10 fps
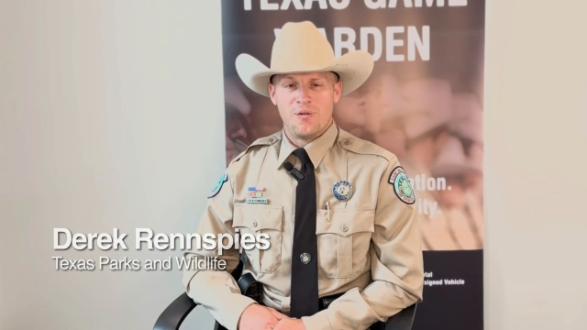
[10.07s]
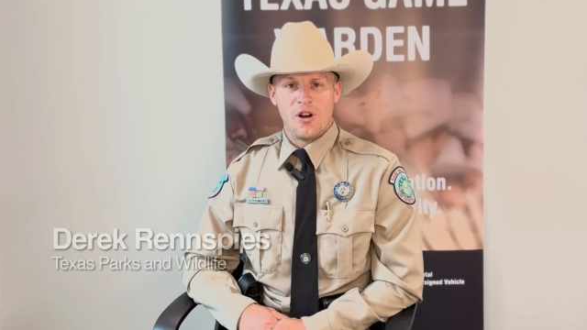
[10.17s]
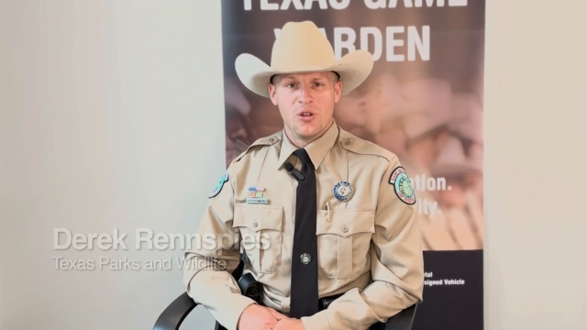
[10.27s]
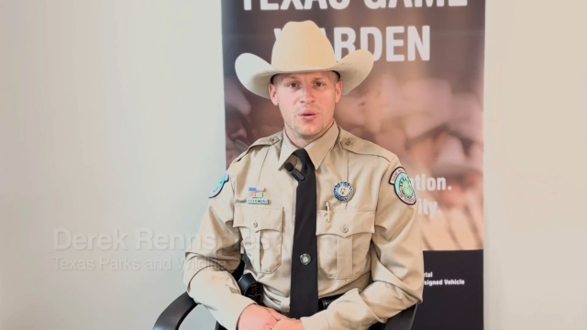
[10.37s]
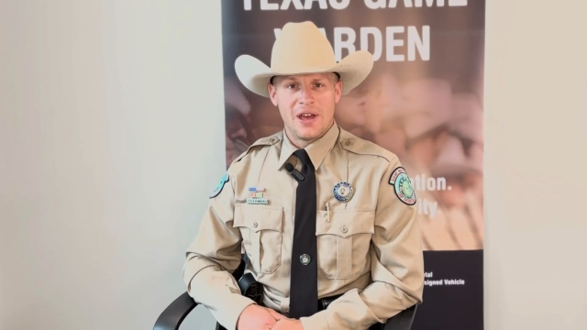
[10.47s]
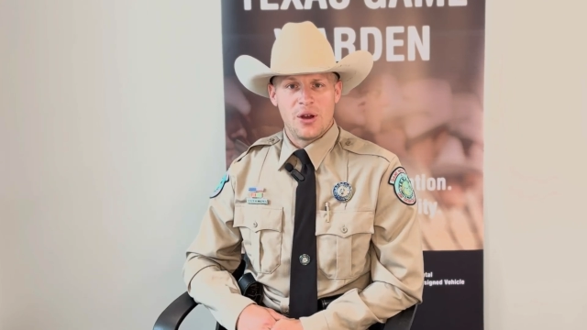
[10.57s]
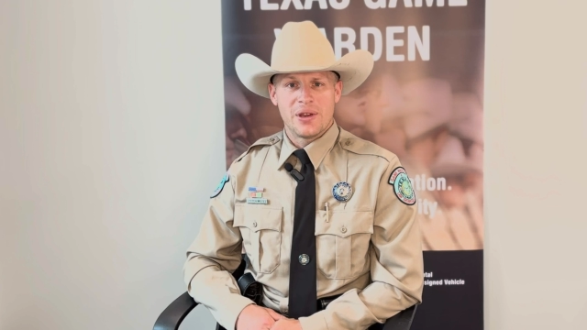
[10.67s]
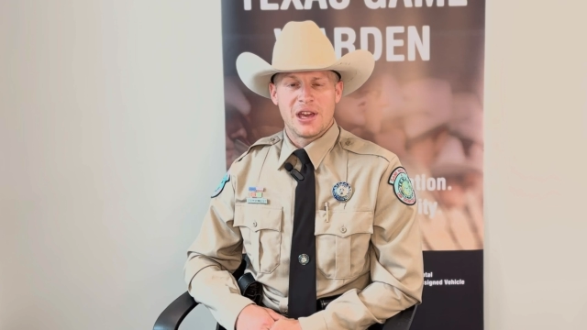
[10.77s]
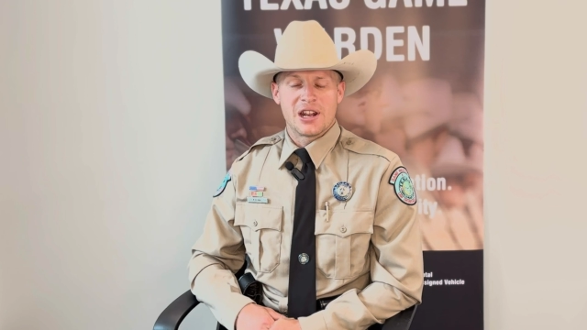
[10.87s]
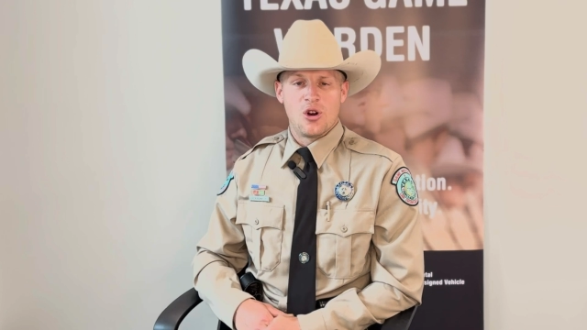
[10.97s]
Following that,
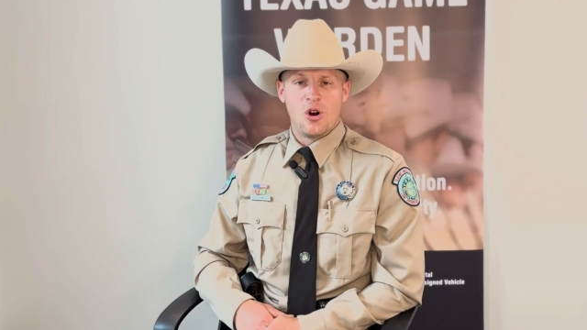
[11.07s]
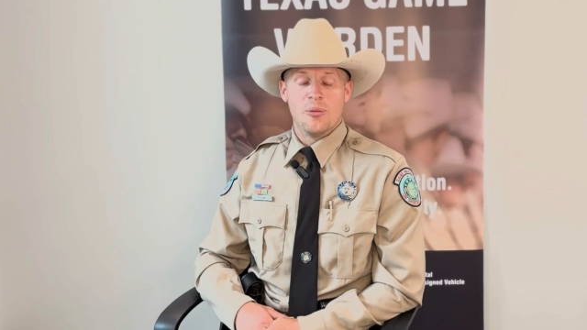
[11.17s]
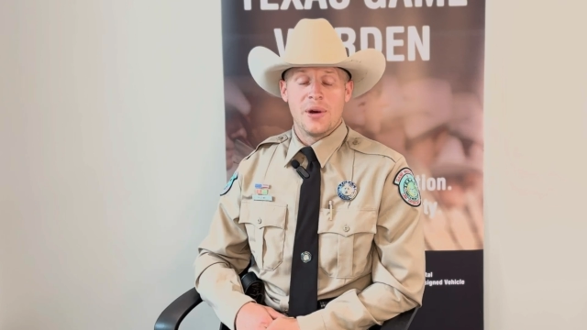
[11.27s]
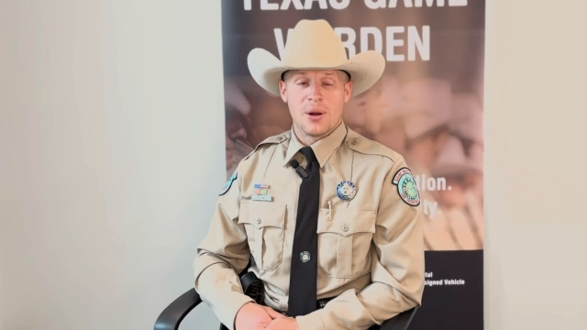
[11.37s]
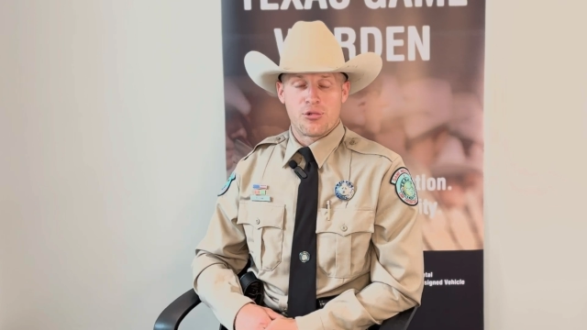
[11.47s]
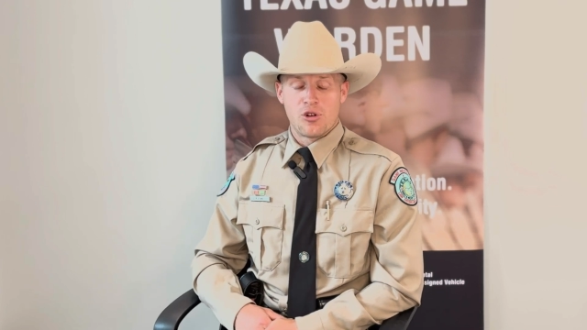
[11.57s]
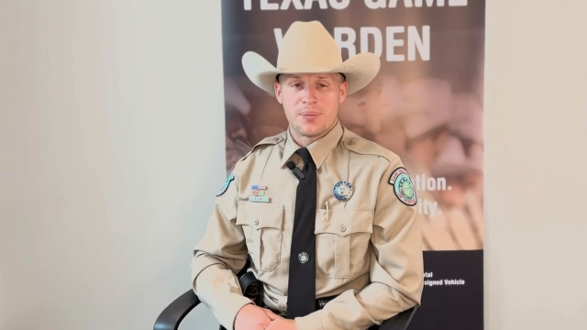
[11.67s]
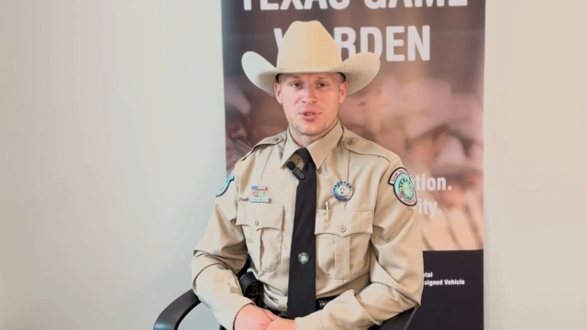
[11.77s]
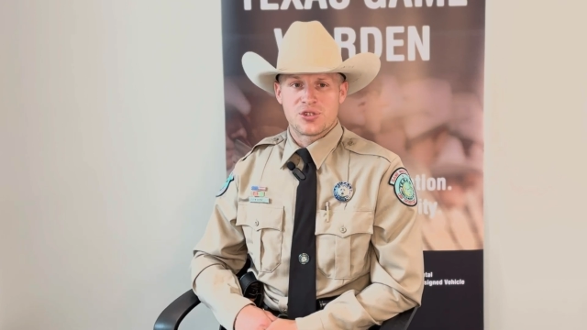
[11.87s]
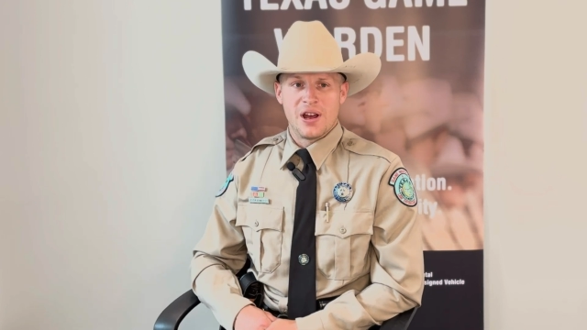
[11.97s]
we got a call about a
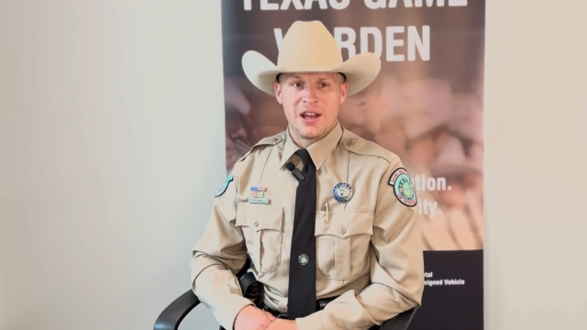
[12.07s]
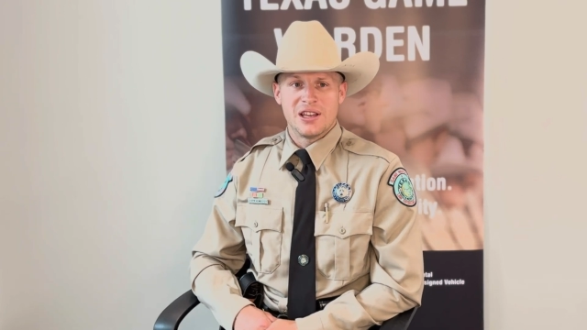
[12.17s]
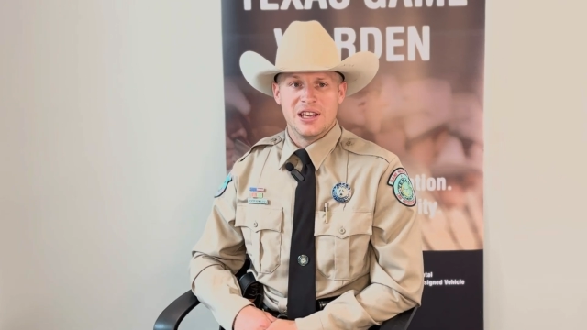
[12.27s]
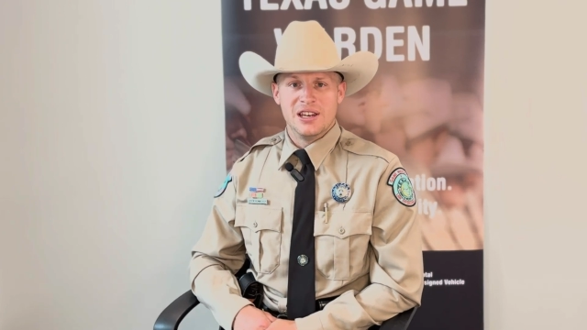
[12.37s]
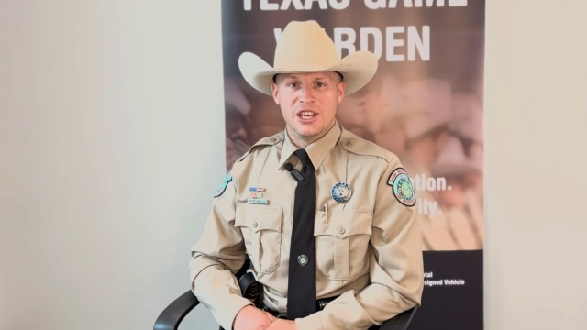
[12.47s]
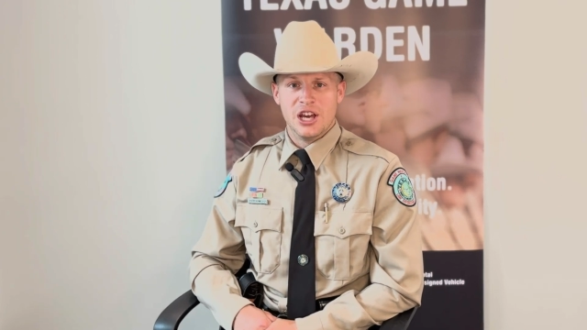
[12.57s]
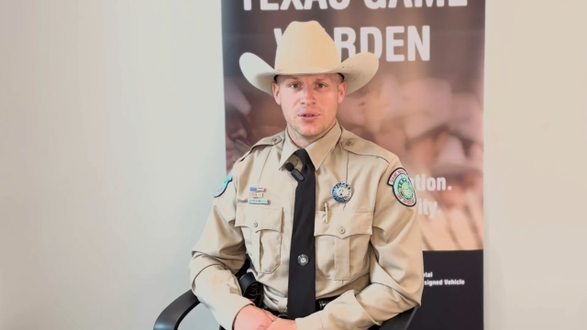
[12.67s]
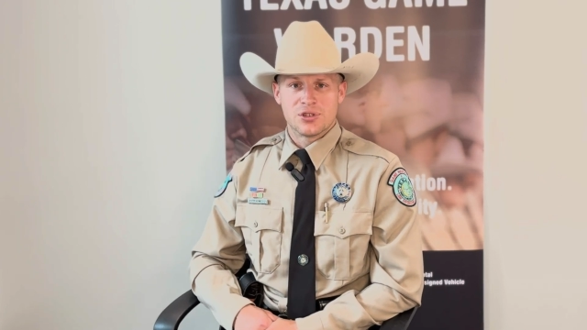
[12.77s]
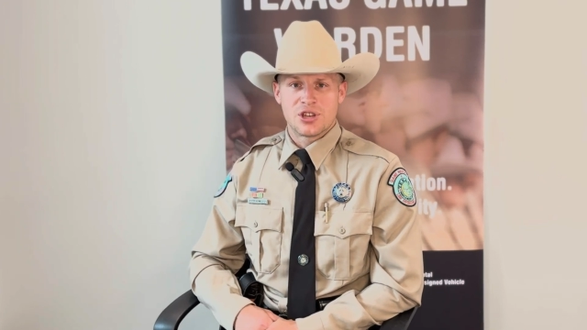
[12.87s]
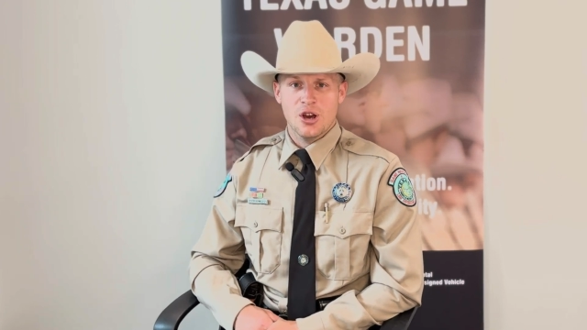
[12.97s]
prop strike in
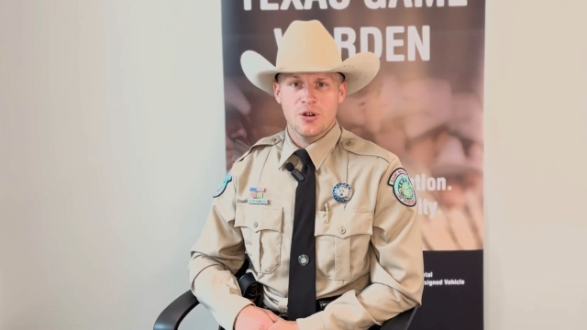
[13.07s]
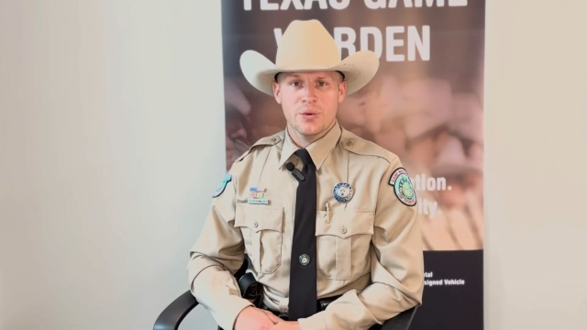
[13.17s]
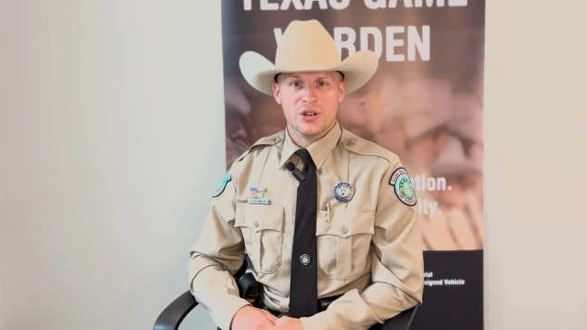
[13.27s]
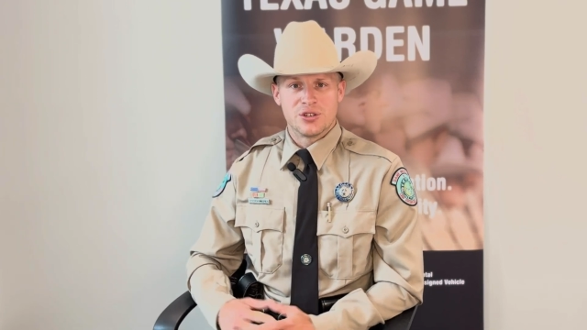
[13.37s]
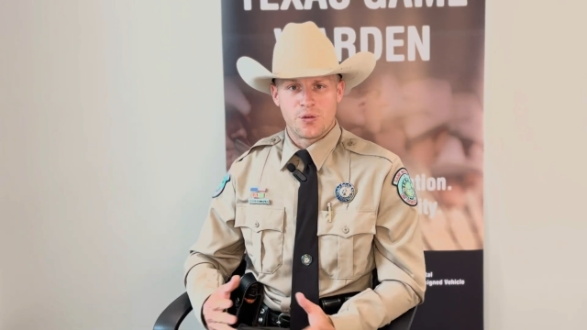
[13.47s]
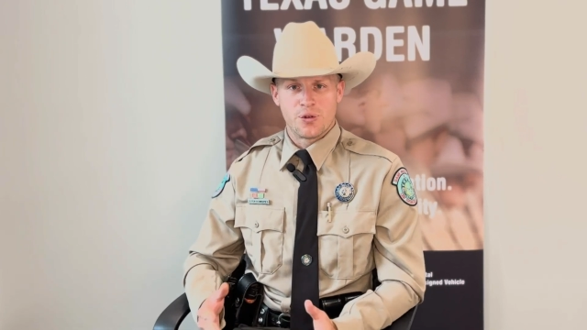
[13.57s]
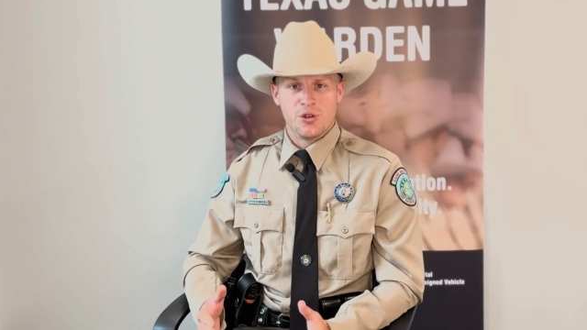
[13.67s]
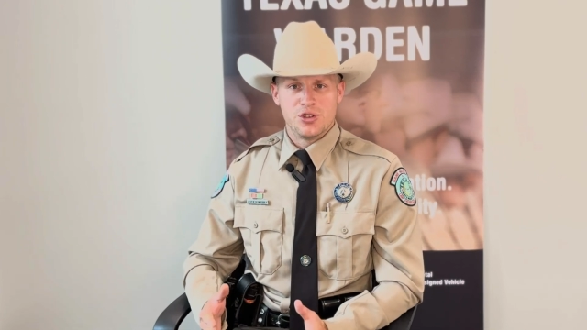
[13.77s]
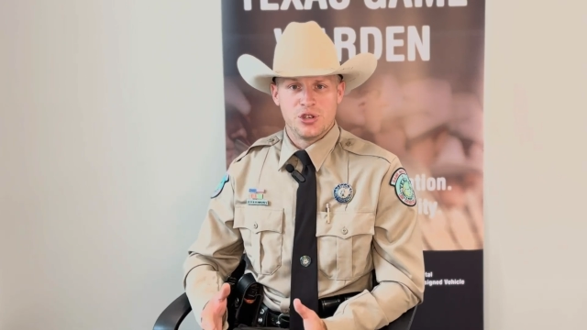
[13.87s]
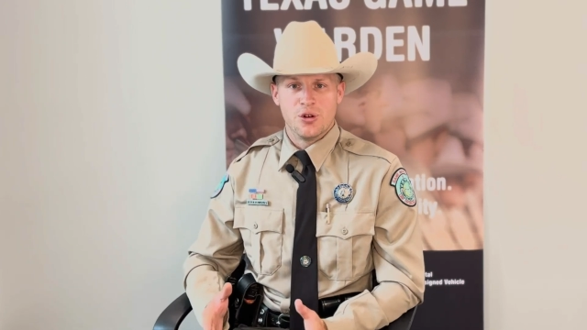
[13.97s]
Devil's Cove, which for
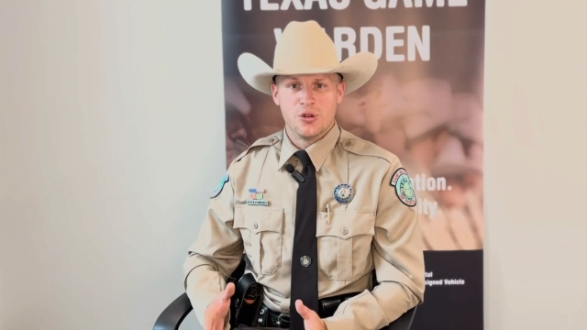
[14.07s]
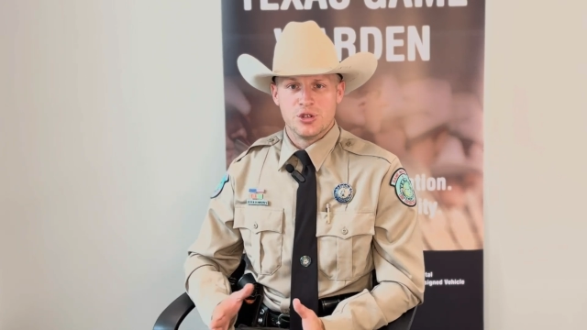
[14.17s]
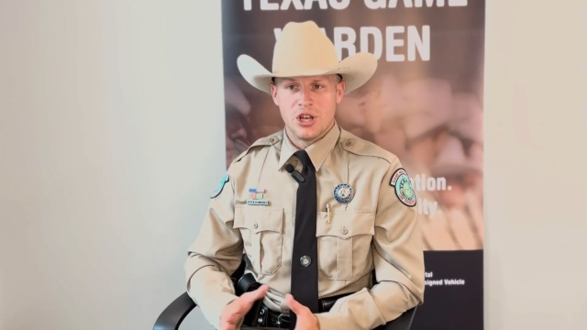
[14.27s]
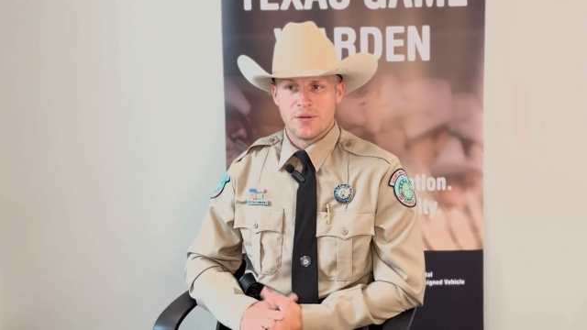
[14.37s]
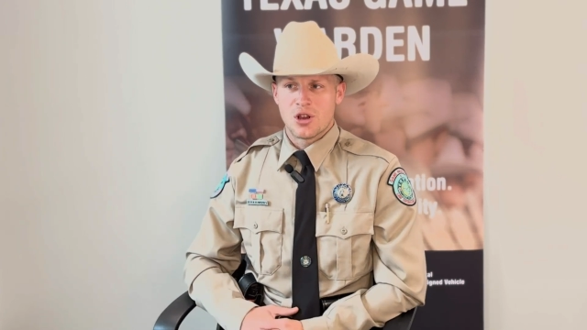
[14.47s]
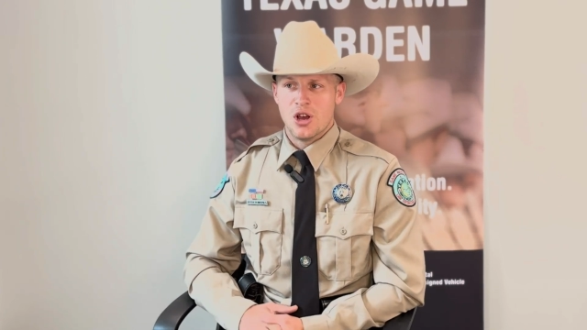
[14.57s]
those of you who don't know who's Devil